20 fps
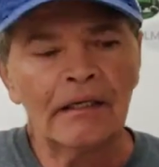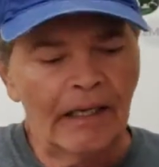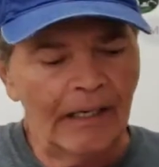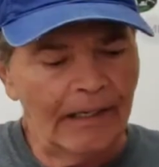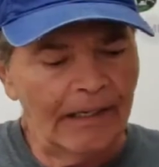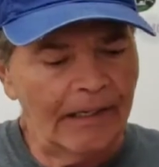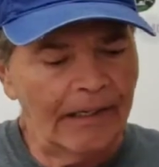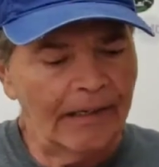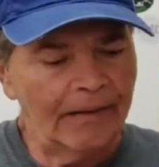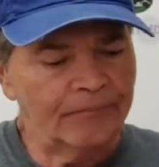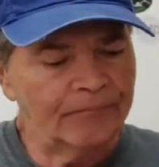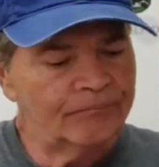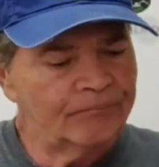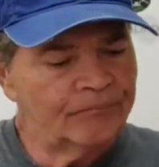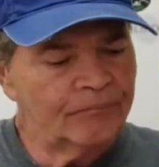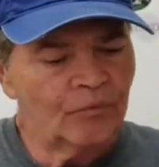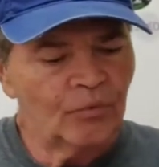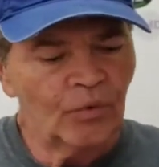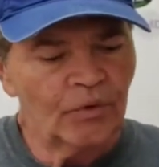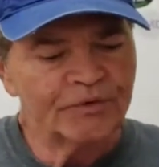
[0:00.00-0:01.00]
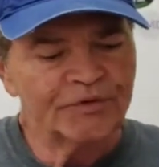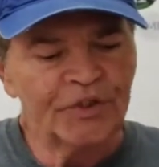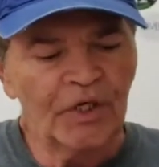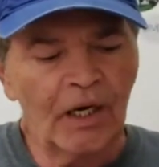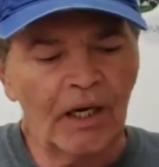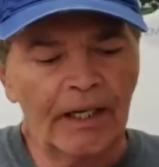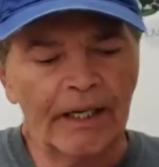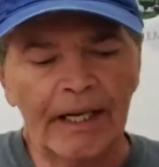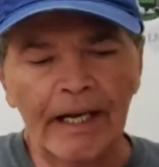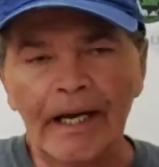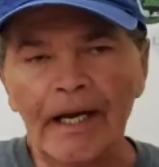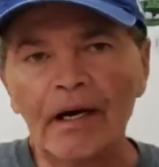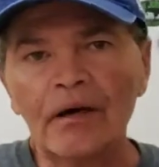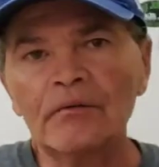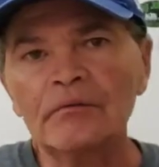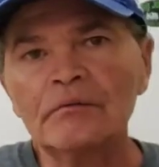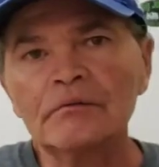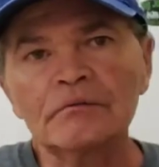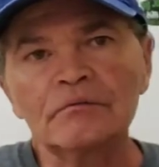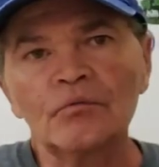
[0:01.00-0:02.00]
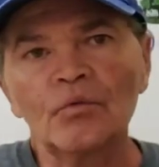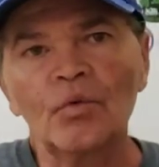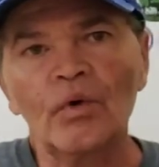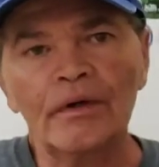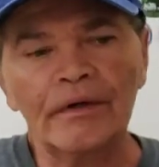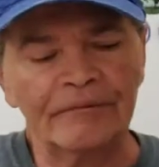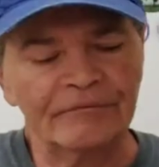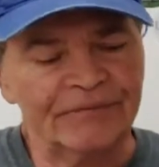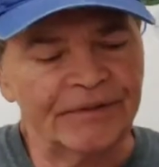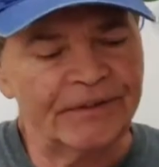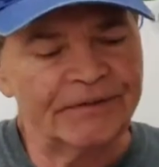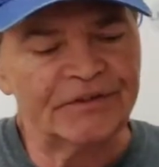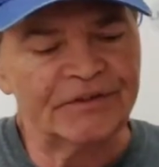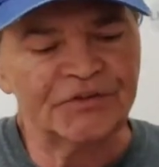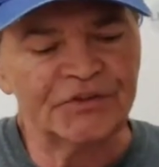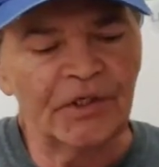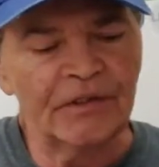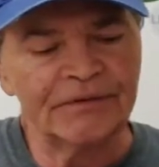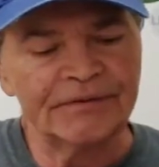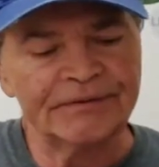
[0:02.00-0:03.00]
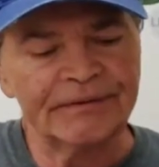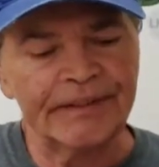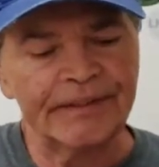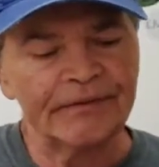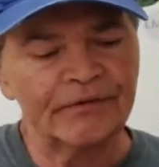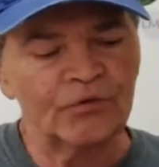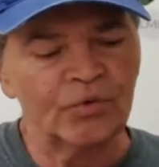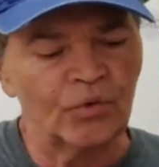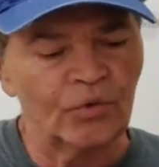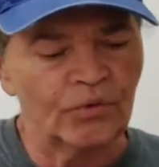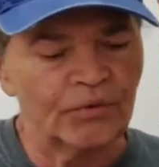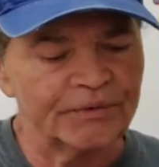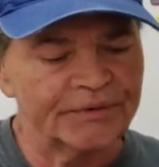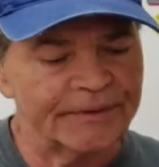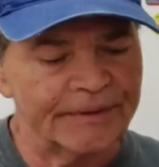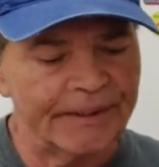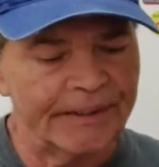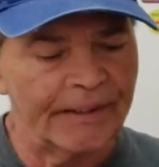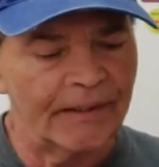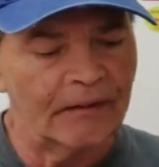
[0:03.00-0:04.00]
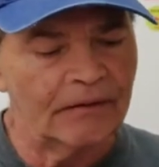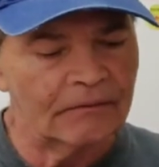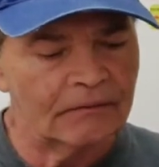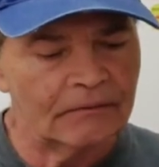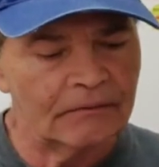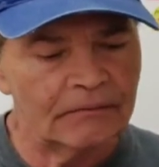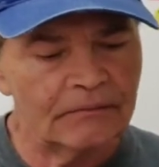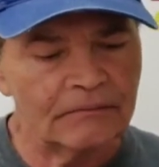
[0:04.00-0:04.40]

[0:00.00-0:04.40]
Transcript: and we'll try out one of these adjusting tools here.